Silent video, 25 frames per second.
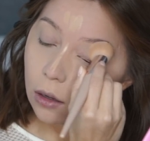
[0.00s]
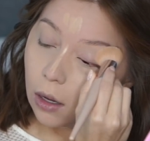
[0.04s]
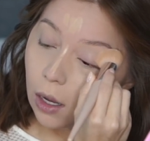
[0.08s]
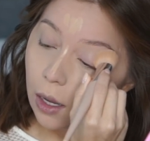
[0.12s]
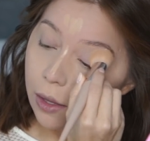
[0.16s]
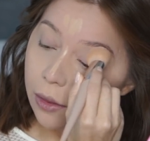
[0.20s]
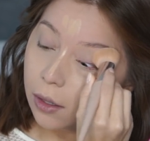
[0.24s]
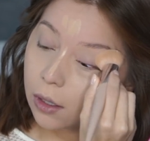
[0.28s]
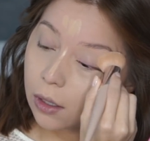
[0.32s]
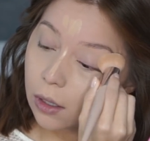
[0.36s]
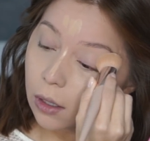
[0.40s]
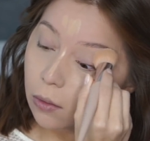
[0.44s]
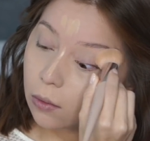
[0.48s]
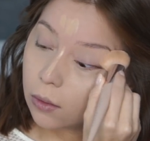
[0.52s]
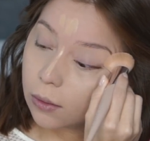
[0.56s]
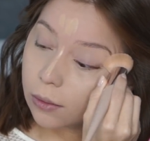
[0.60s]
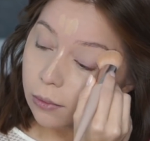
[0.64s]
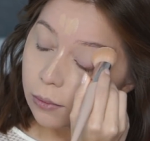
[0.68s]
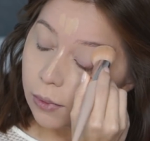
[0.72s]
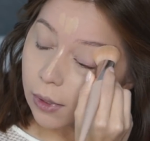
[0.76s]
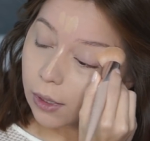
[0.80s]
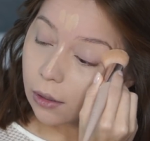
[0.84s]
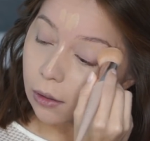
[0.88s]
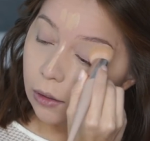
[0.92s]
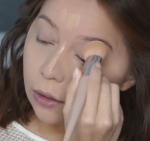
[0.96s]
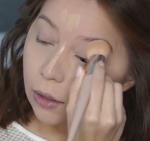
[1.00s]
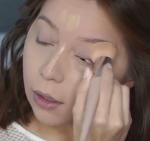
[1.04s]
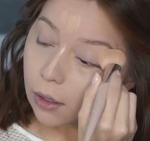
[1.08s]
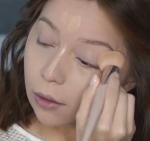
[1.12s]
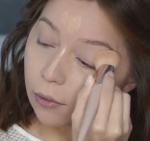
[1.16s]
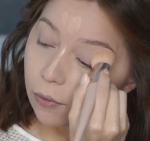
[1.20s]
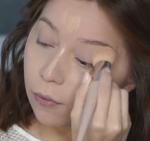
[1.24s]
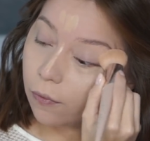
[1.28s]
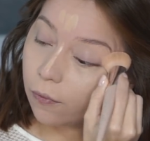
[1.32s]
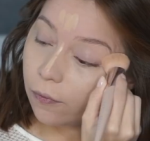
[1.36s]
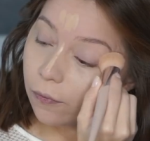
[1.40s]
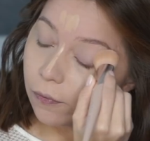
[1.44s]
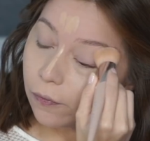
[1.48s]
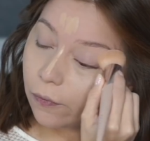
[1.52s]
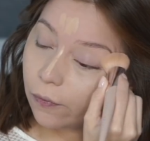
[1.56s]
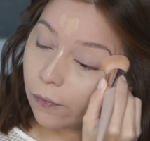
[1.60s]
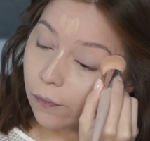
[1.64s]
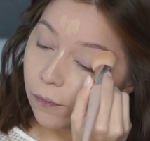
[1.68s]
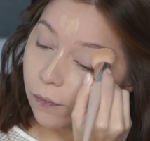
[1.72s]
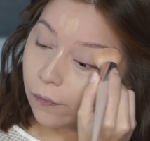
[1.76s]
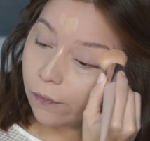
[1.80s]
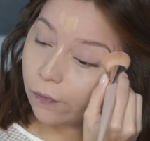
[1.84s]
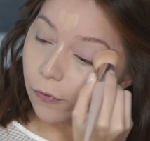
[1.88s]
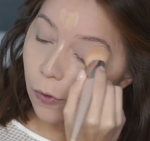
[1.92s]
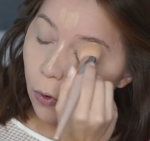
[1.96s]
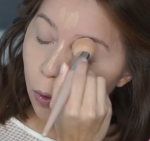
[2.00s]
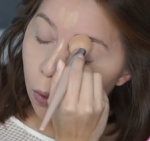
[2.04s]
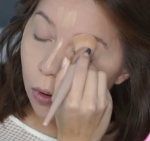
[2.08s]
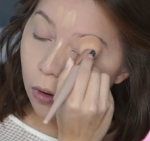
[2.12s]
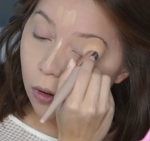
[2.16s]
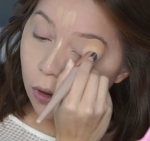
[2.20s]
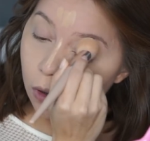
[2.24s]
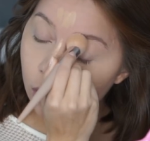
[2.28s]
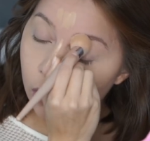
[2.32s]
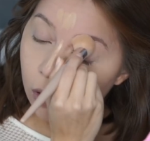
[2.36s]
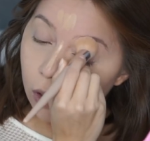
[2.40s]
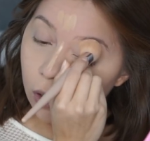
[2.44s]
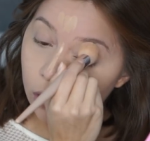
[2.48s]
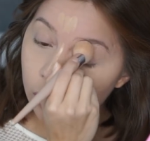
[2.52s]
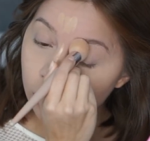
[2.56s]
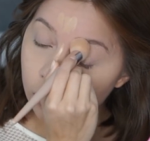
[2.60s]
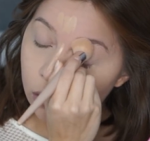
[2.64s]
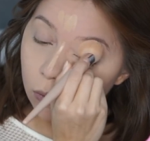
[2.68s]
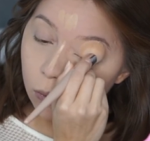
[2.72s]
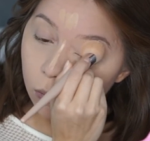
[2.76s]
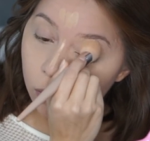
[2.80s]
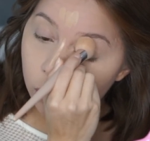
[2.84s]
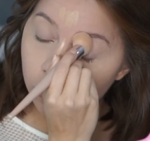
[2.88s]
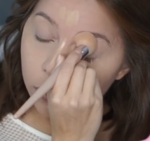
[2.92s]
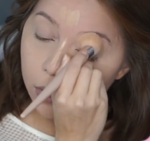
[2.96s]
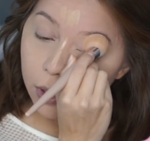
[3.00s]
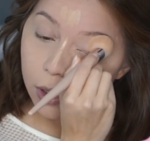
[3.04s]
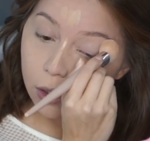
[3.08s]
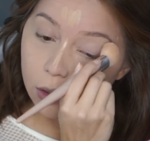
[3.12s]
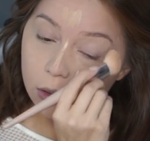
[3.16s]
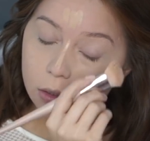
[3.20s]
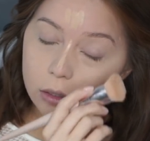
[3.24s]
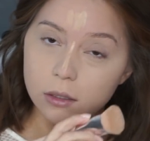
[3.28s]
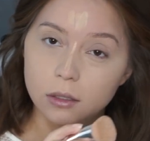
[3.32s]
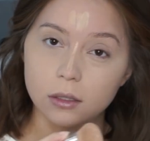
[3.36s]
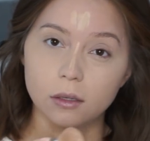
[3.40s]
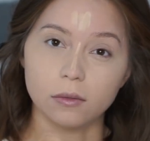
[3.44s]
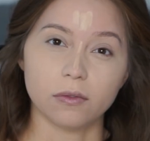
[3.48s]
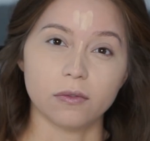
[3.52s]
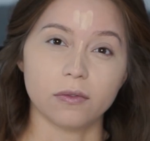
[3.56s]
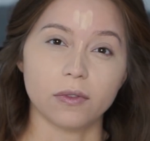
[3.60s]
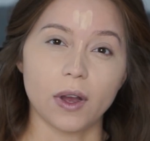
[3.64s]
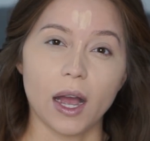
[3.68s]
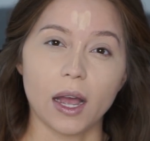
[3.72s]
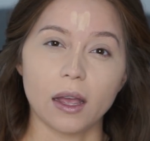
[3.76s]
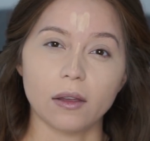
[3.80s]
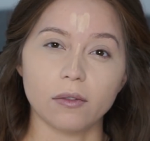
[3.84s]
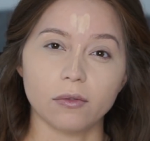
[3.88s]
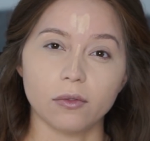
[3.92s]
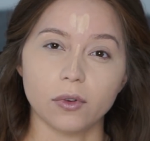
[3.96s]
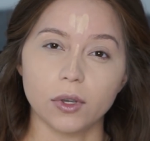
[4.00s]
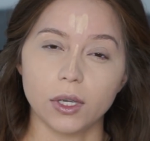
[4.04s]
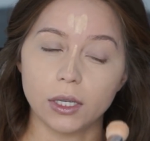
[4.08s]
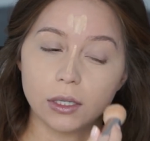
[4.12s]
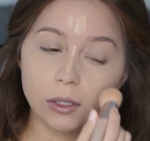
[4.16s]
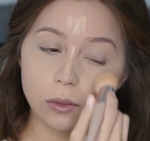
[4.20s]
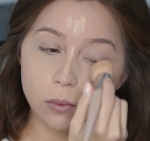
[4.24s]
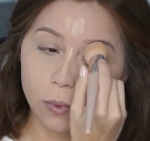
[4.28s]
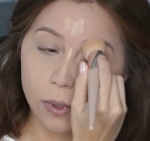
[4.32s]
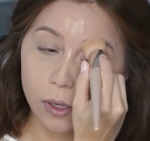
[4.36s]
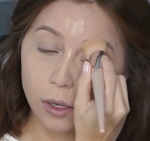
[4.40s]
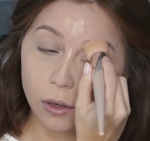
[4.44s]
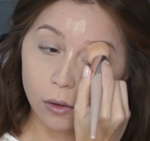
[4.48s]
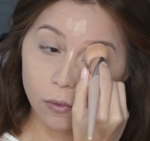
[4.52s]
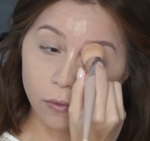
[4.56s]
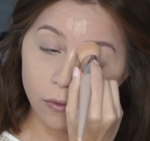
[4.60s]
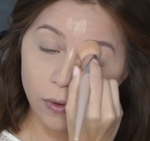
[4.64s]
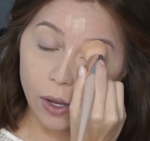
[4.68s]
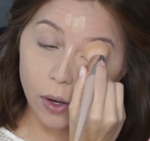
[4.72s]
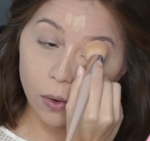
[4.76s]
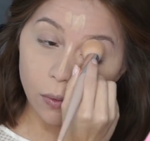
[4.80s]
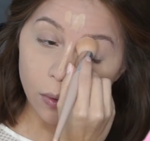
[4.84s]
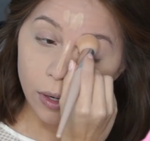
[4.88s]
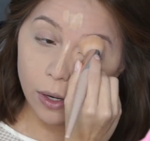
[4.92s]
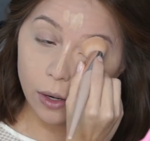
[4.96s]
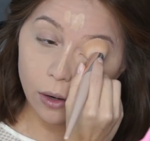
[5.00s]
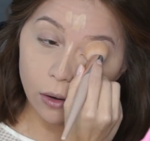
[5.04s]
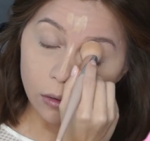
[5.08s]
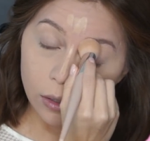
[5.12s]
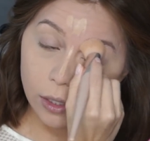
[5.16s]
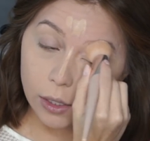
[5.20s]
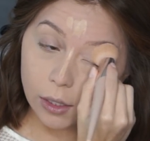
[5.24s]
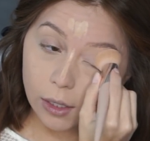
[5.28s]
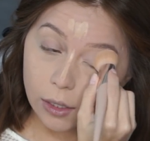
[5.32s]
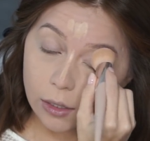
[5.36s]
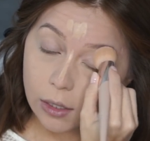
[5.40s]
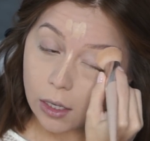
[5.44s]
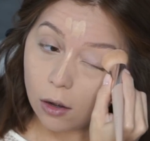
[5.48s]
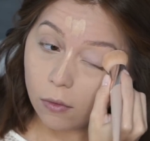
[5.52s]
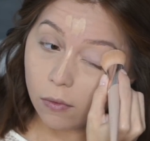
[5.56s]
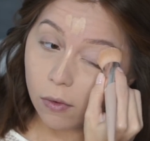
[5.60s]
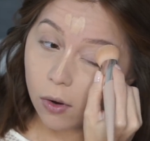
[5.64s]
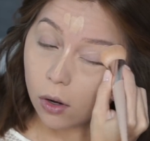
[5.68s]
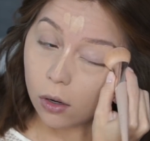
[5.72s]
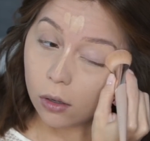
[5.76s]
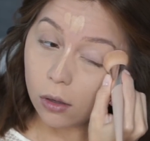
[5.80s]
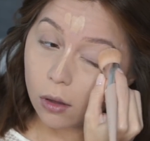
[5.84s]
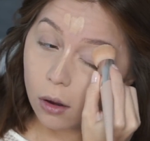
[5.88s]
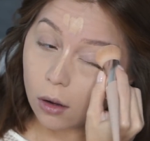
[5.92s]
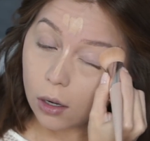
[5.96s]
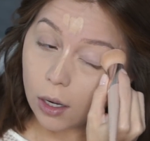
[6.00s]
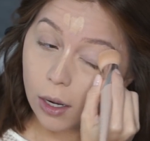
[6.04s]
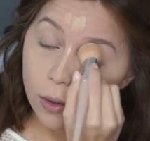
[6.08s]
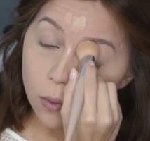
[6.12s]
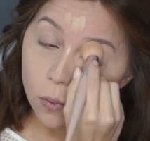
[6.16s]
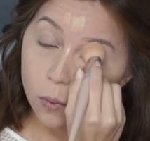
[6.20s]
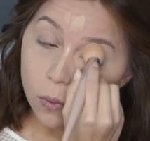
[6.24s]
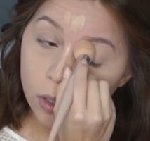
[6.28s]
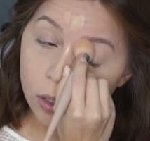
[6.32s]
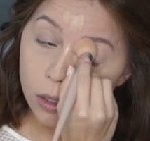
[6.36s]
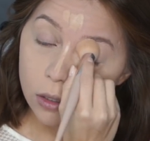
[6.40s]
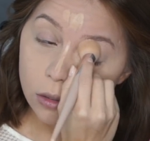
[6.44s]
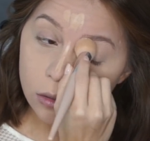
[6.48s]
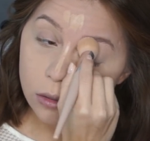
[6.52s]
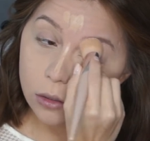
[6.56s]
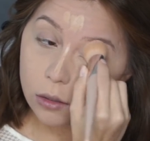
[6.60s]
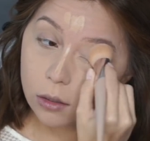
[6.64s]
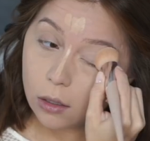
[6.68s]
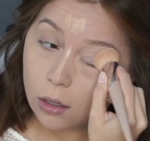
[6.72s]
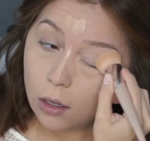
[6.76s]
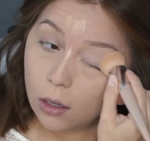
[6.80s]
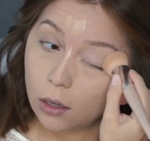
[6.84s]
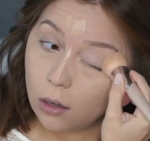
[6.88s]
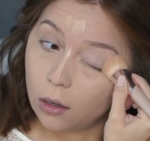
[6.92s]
I think I was around like 4 weeks to 5 weeks when I found out. Like, that's how far along I was.